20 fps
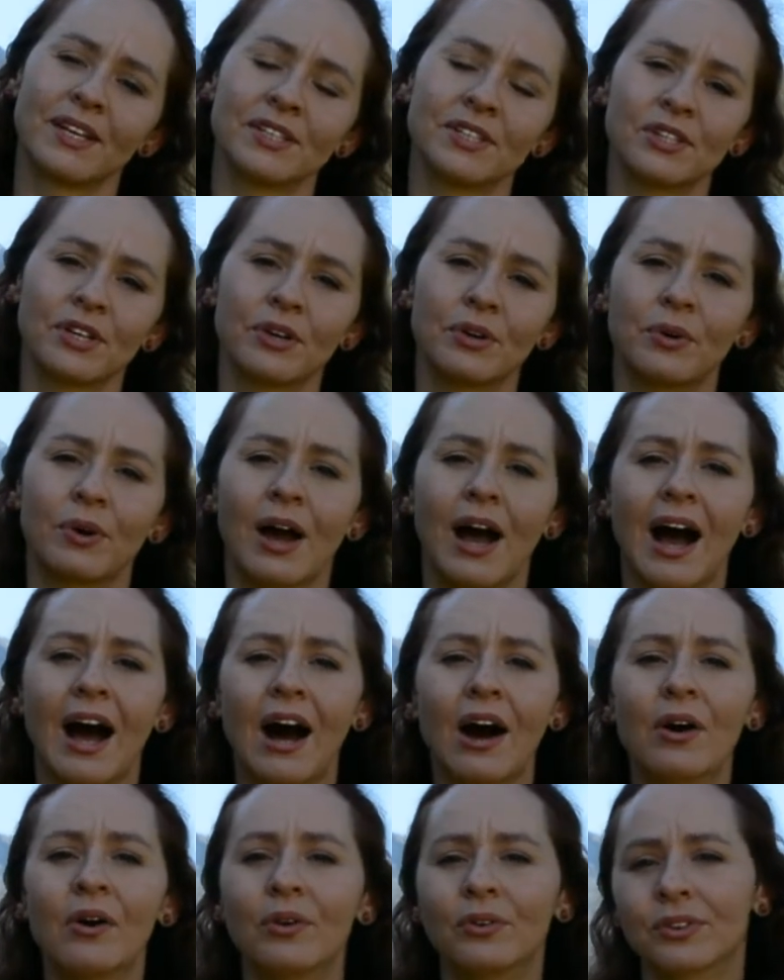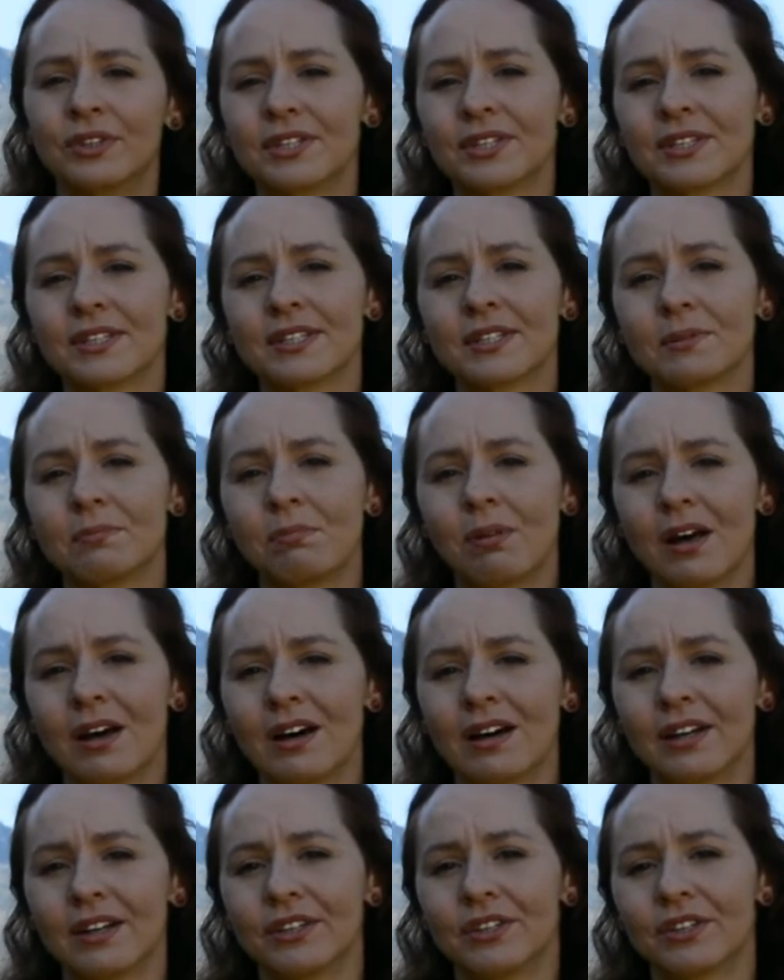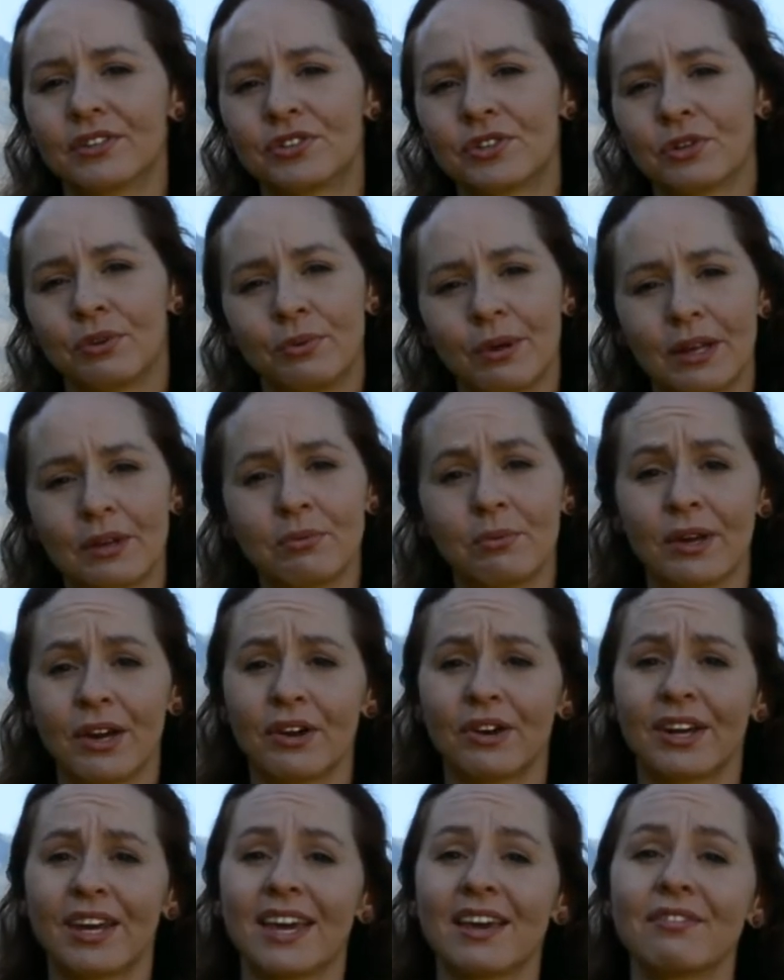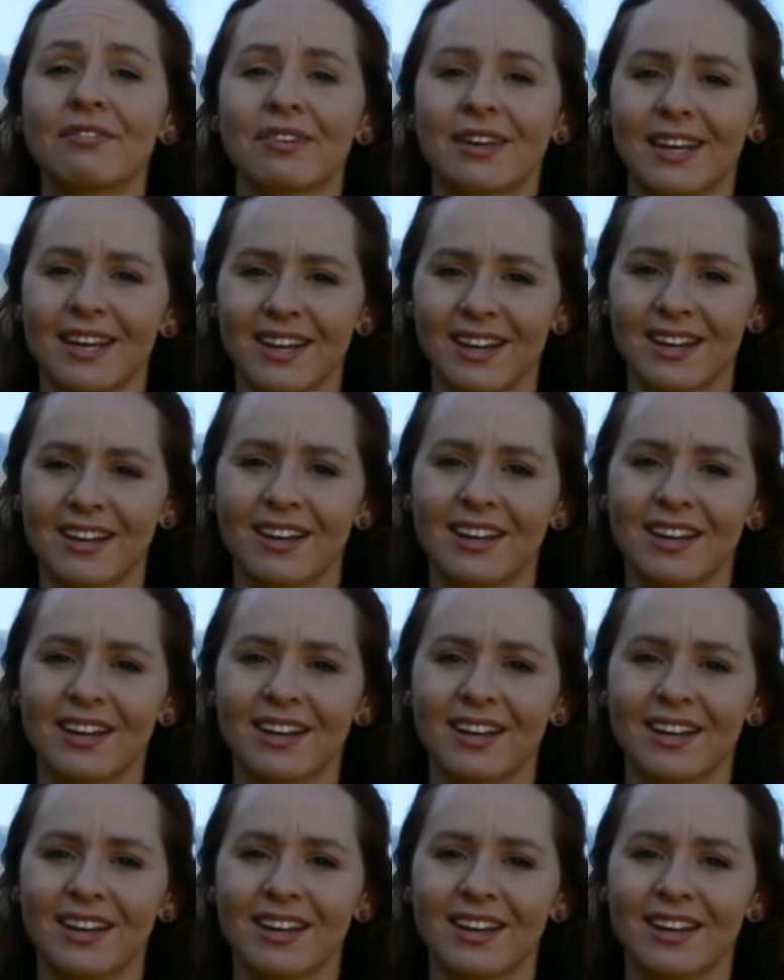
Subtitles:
So how does this apply to when we are giving?